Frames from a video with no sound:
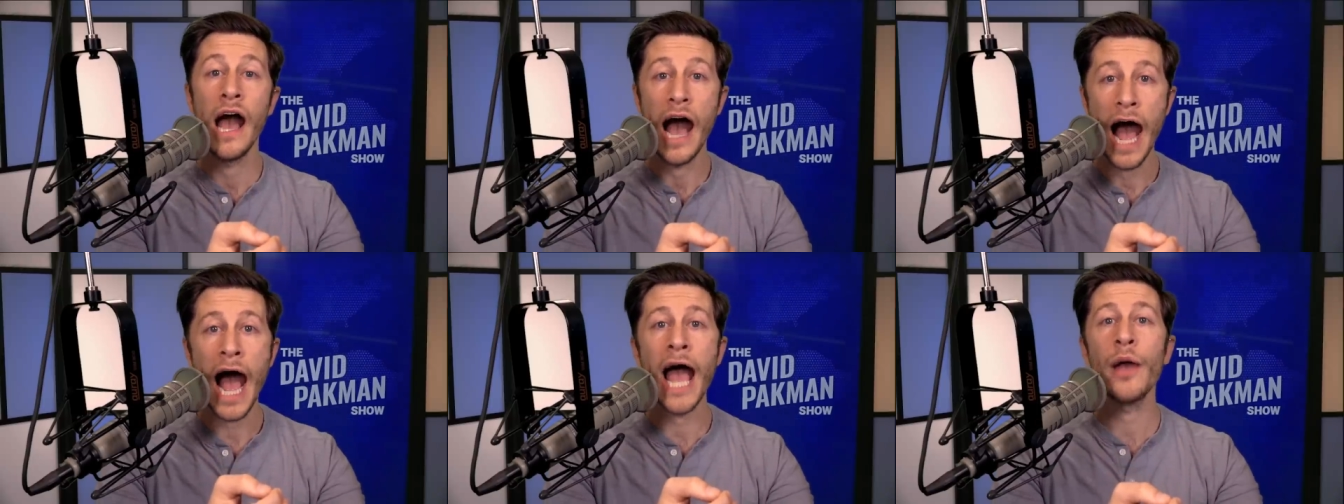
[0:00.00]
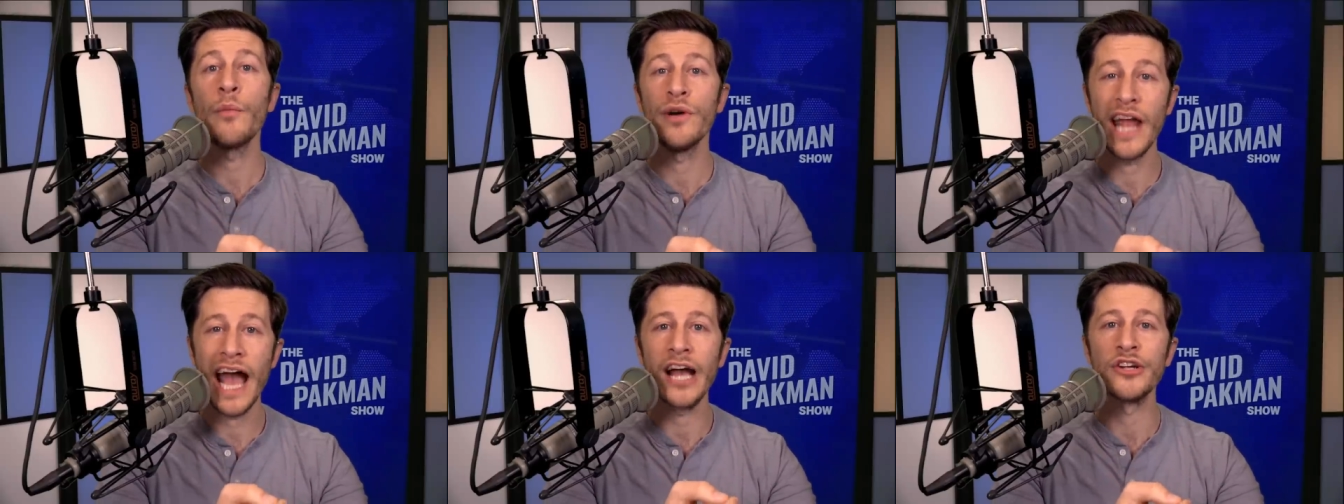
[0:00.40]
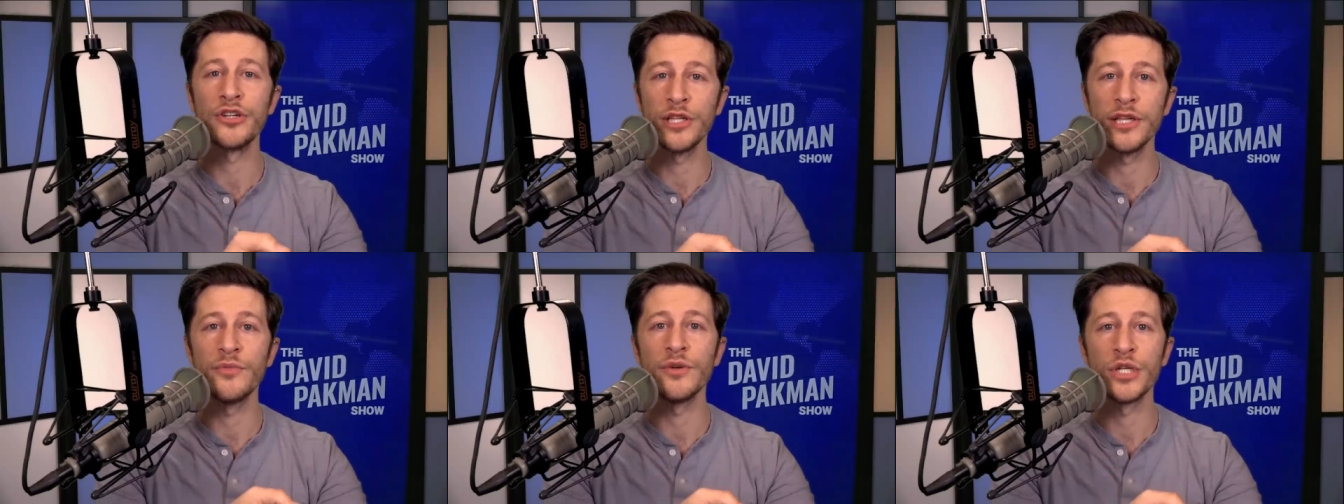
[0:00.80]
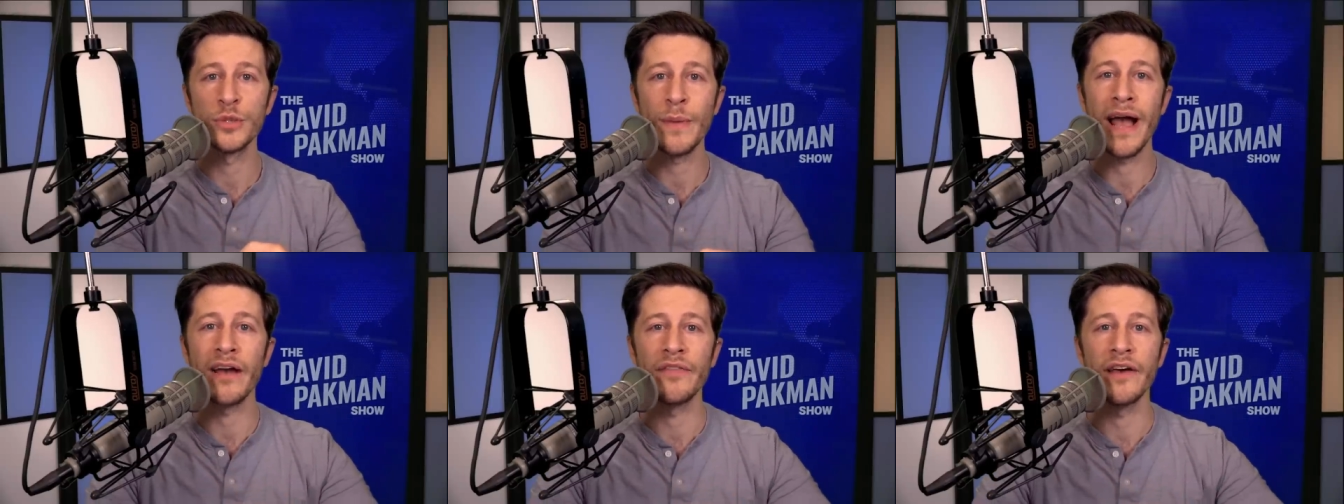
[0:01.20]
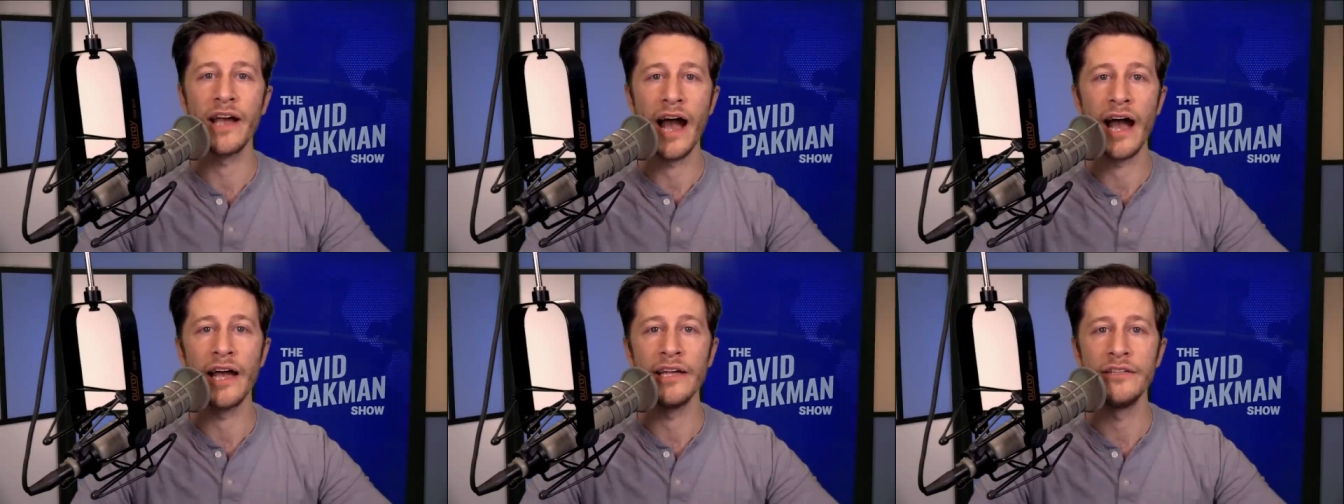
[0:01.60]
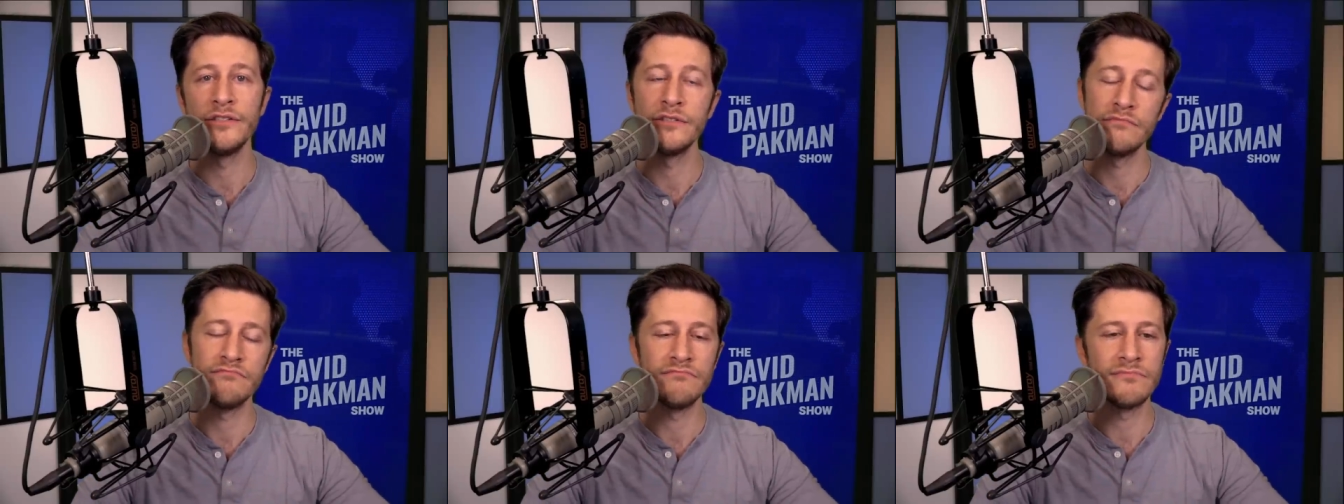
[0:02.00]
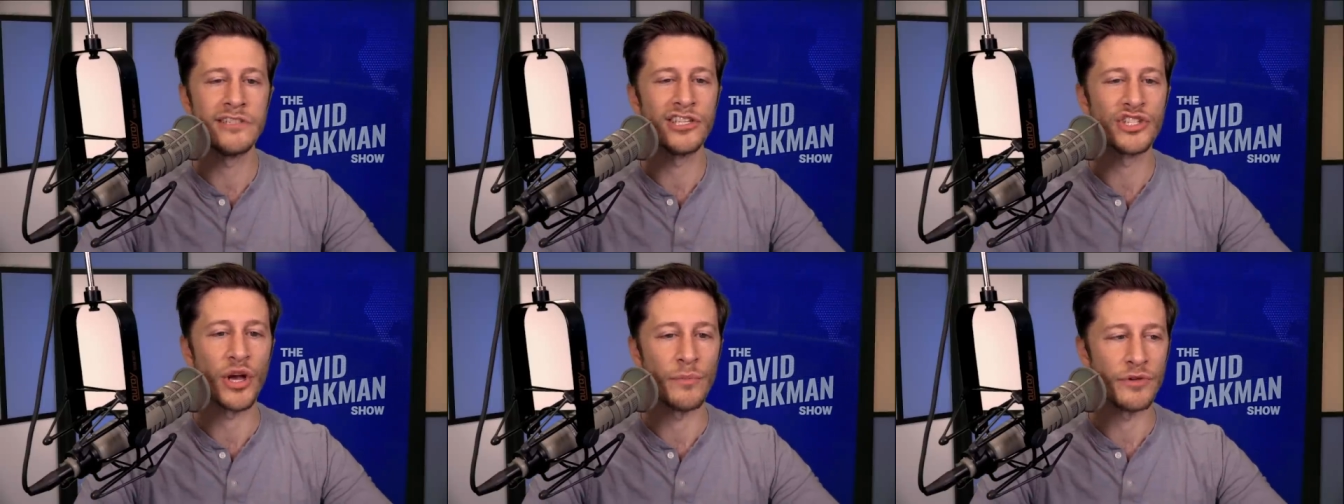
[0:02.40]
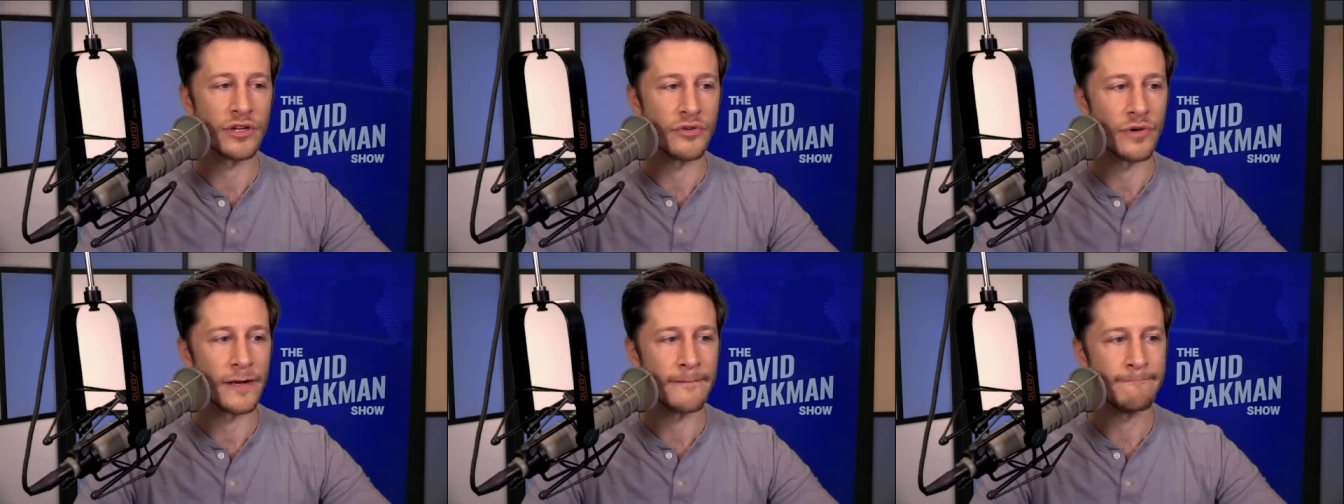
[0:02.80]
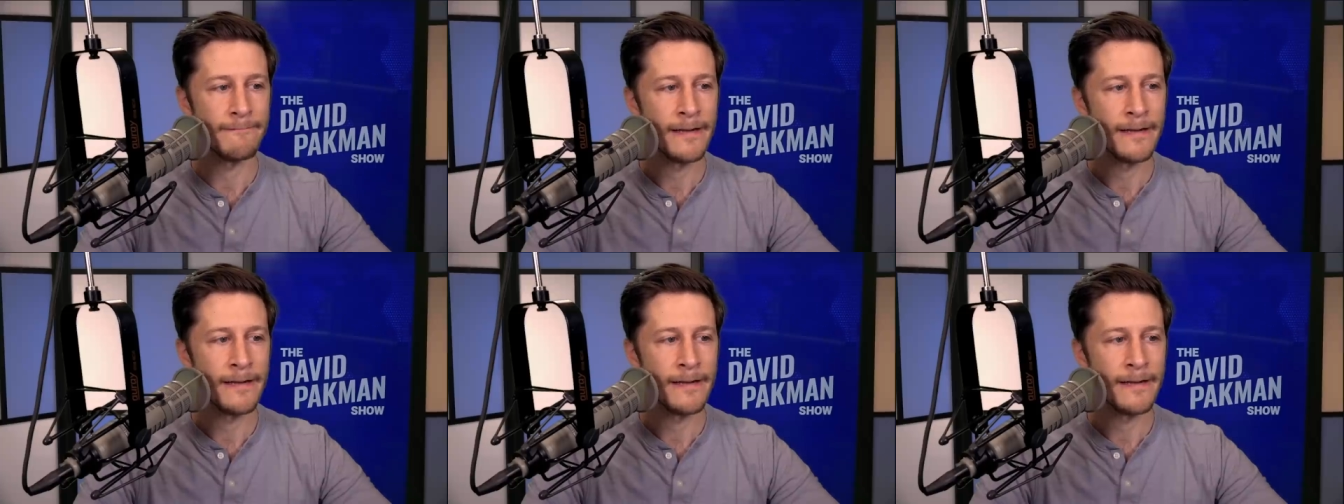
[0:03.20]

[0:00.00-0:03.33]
I would actually respect the guy to some degree.